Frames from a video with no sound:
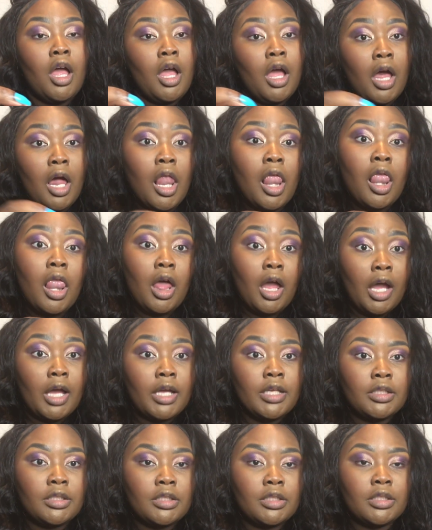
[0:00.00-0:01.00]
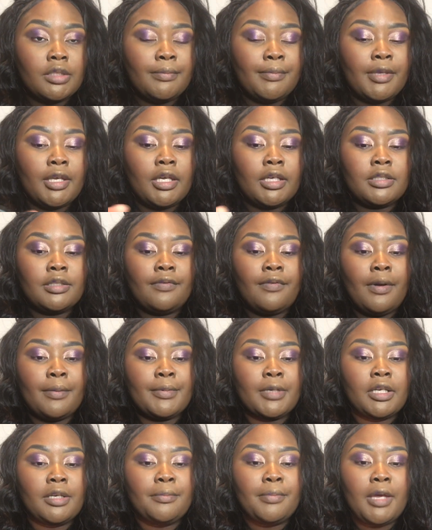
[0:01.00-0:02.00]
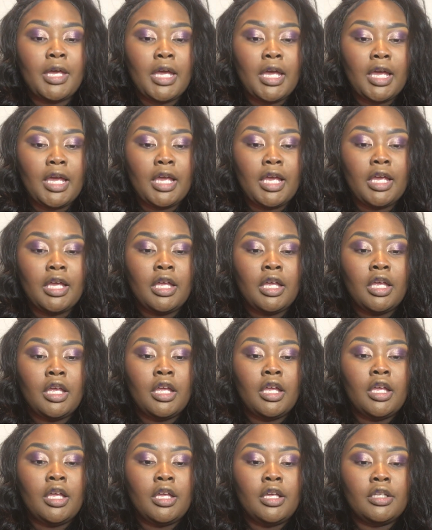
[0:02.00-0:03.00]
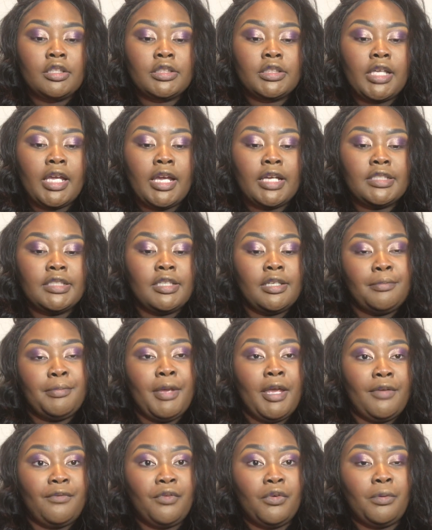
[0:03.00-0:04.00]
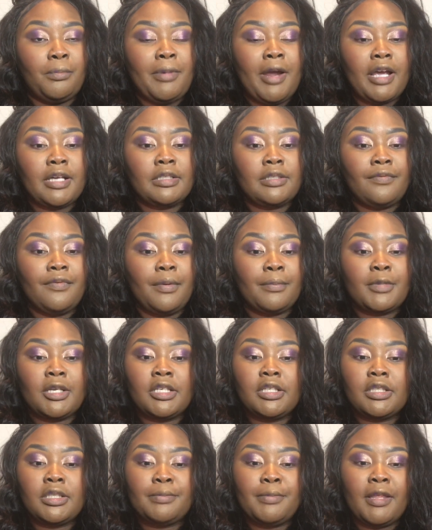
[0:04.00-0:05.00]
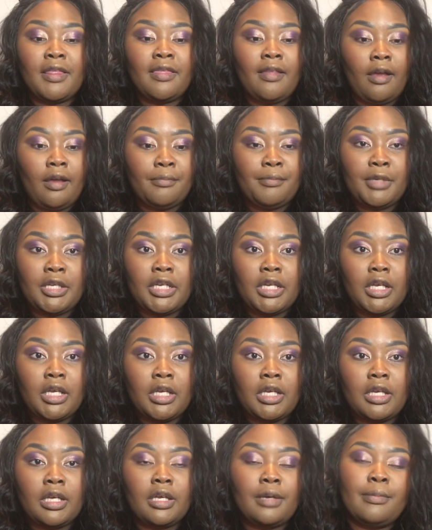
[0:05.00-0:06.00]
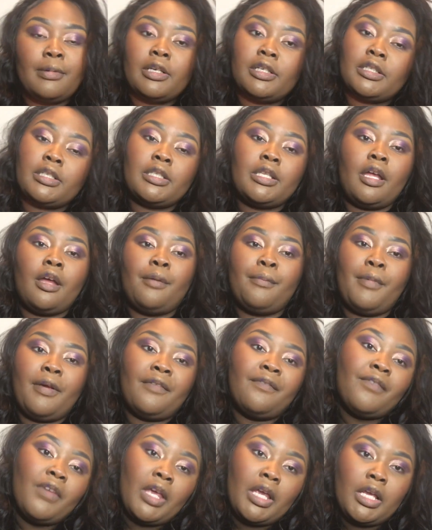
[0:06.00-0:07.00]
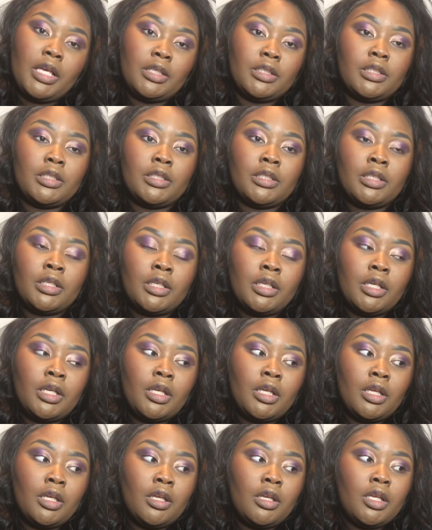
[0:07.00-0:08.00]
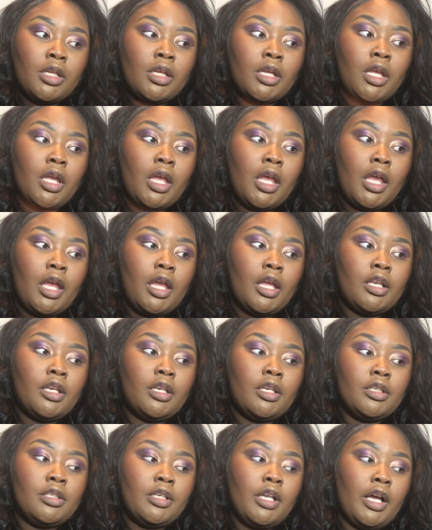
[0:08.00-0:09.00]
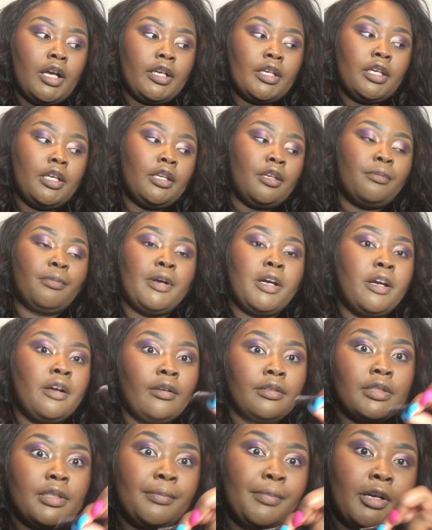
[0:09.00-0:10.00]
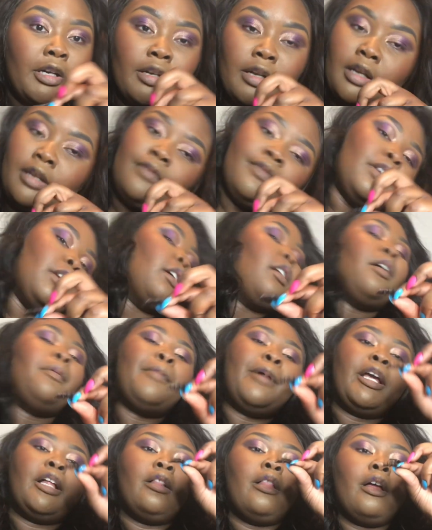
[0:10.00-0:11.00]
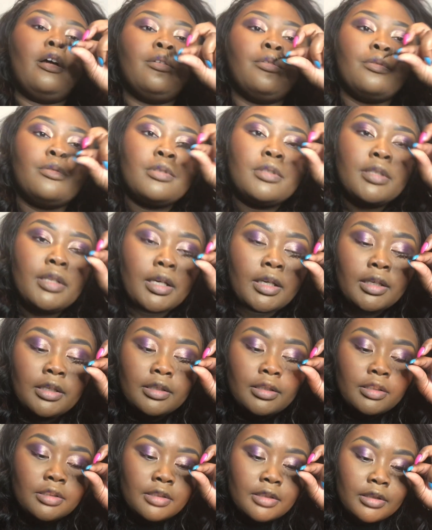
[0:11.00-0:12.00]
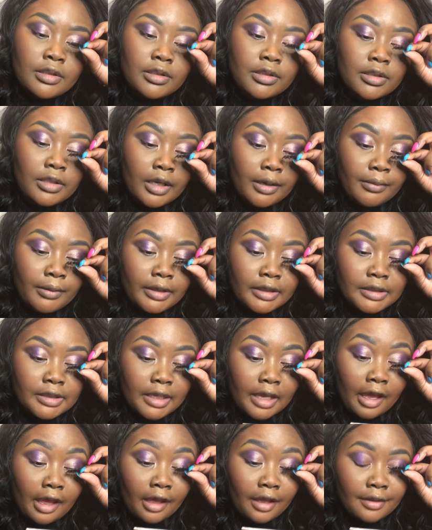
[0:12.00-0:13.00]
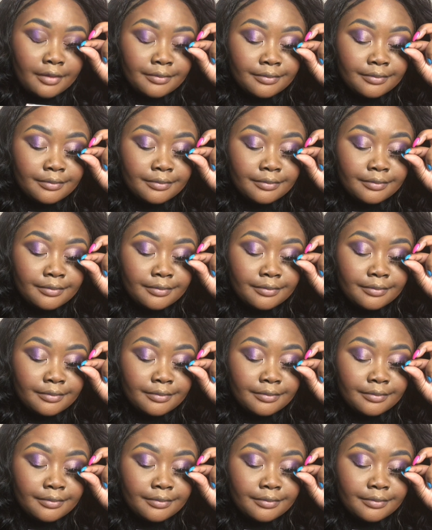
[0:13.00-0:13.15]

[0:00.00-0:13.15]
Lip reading: a lot. Because if I'm gonna pay, say I did pay full price, if I'm gonna spend that money, it better stay on my face and not get anywhere else. It better not even get on my clothes. Like, it needs to stay where it's at.